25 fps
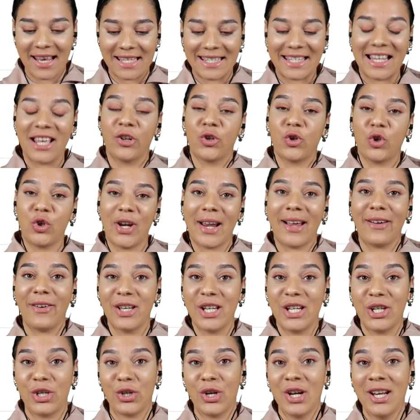slash
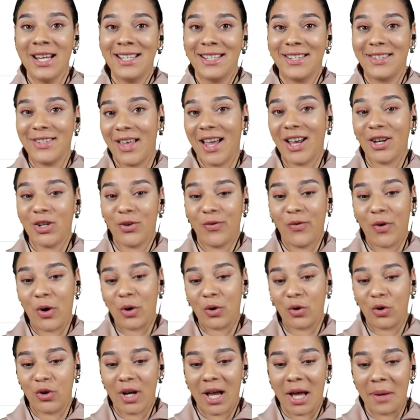challenge slash
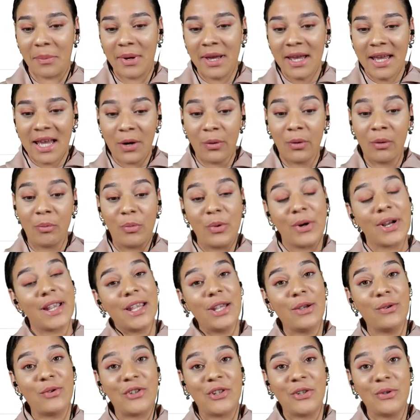Photoshop, it will bring
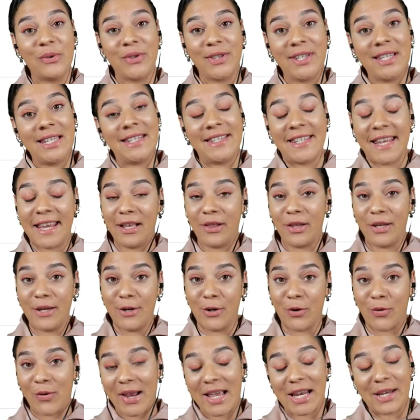you to the daily
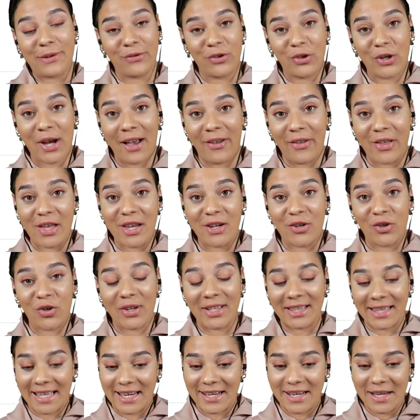creative challenge
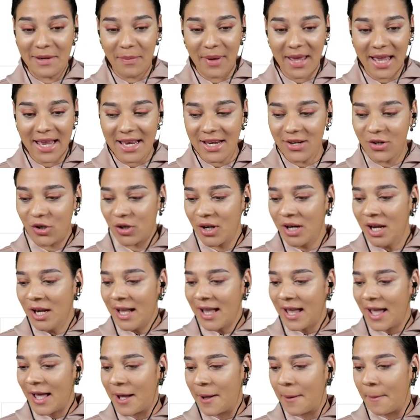landing page
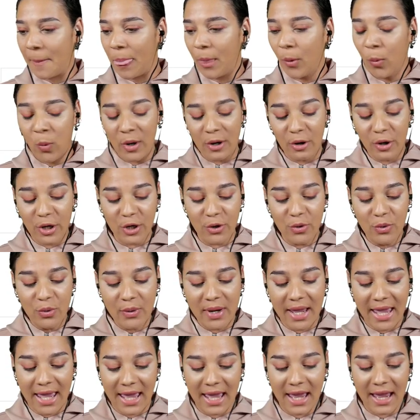um, where you
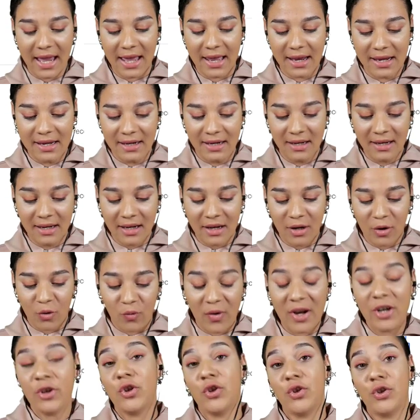can
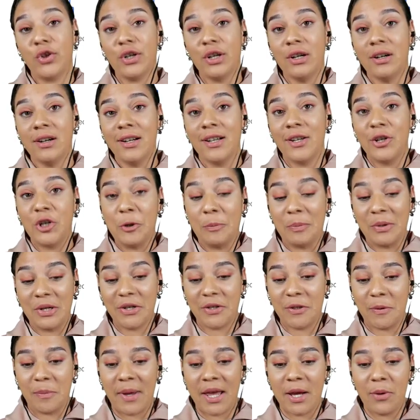register to
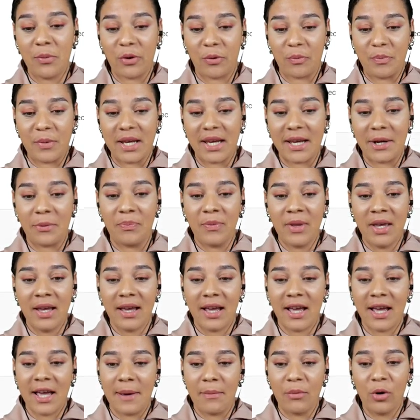participate with me
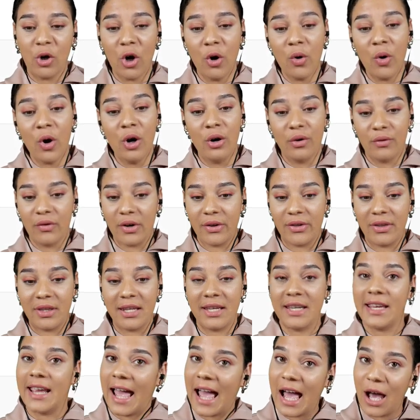um, go over
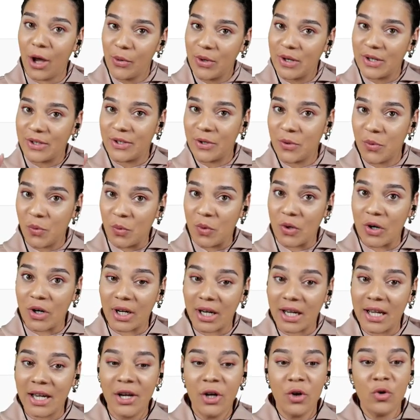the how does it
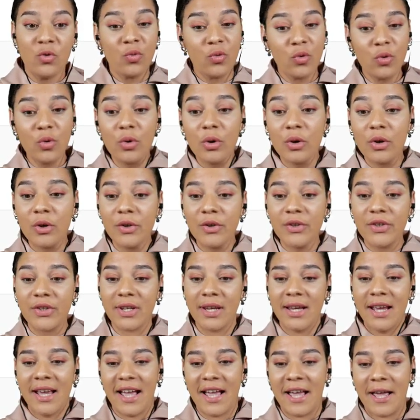work rules
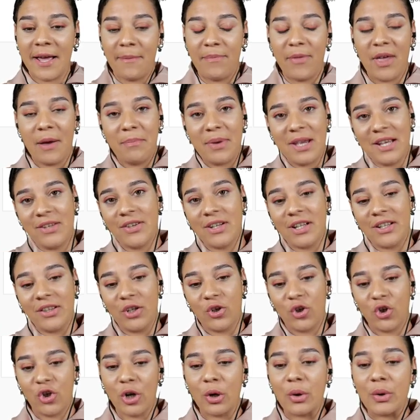um, that basically
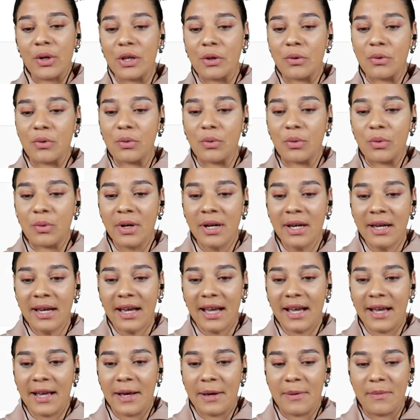show you
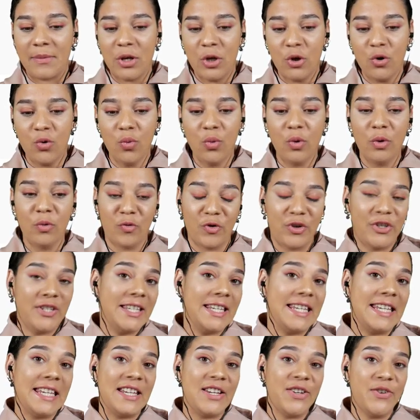um, you will
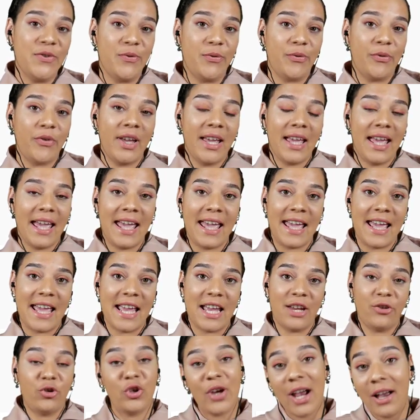receive
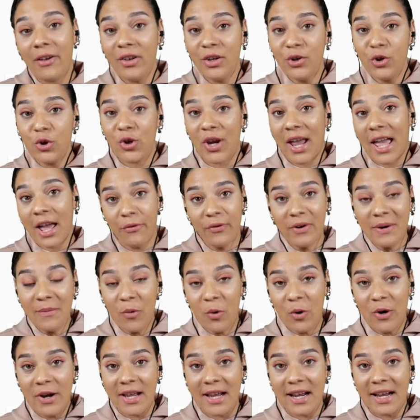a challenge every
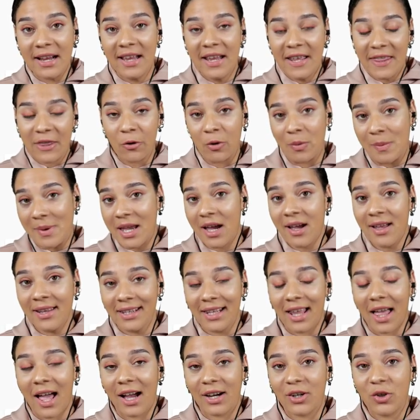morning that will be
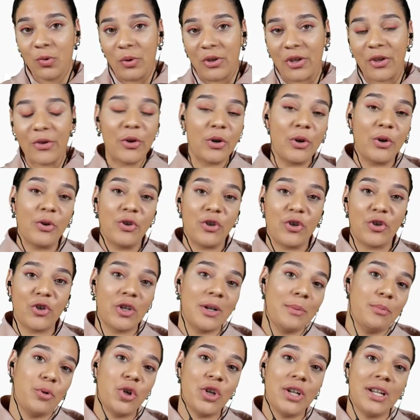unlocked with a little
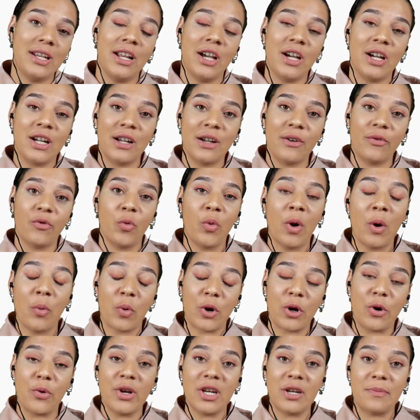description of what we're
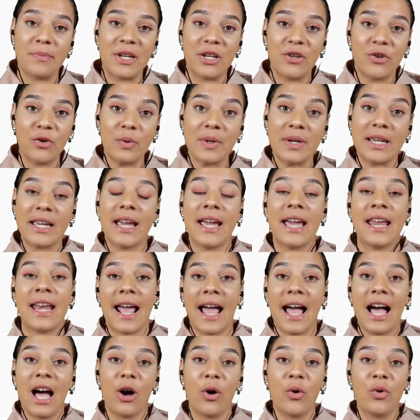going to be doing and
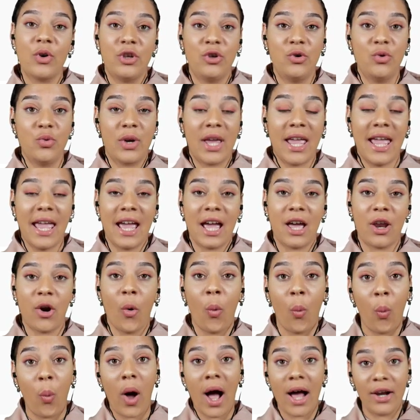how you
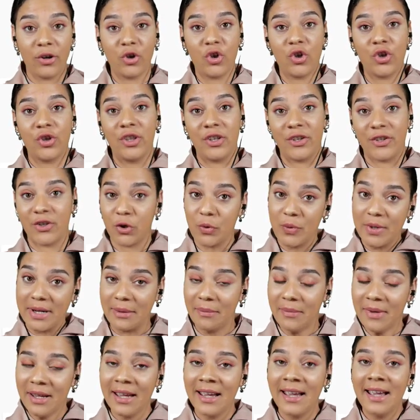can watch the
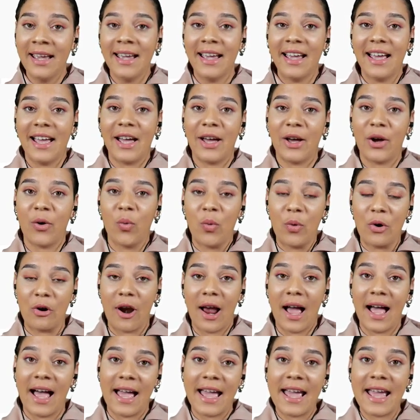stream uh, where
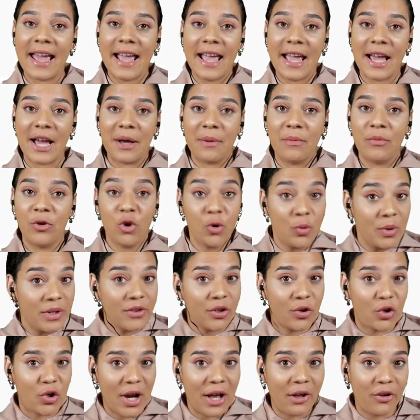I am doing the
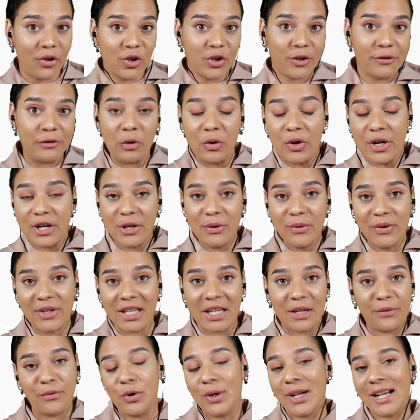challenge for you to
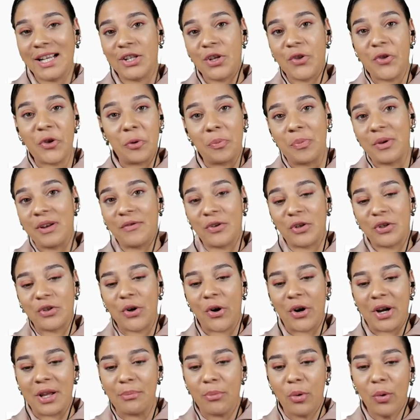give you guys a little bit of a
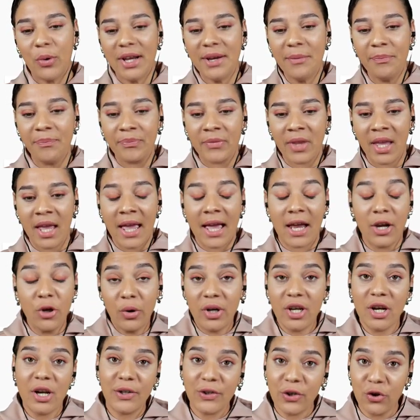starting point. And you
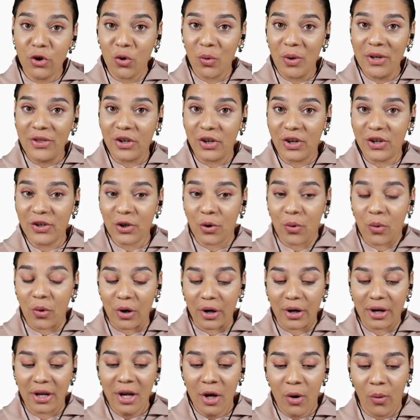can also join the
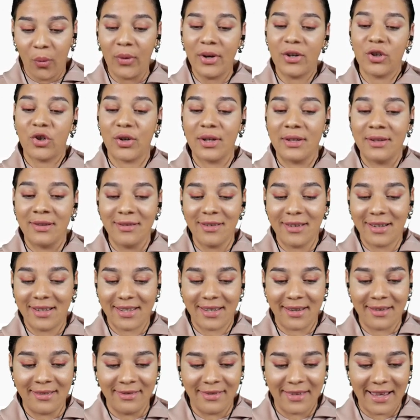Discord, which looks
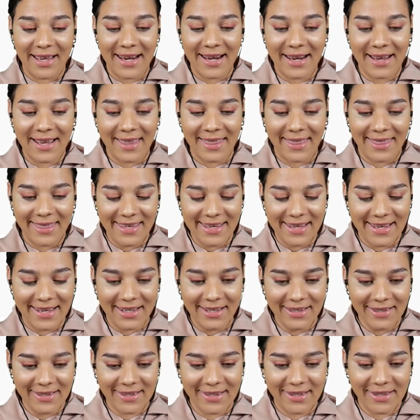like
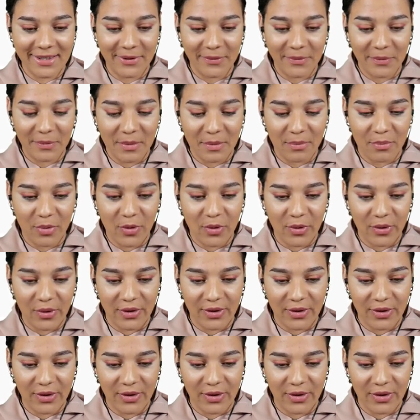this. Pull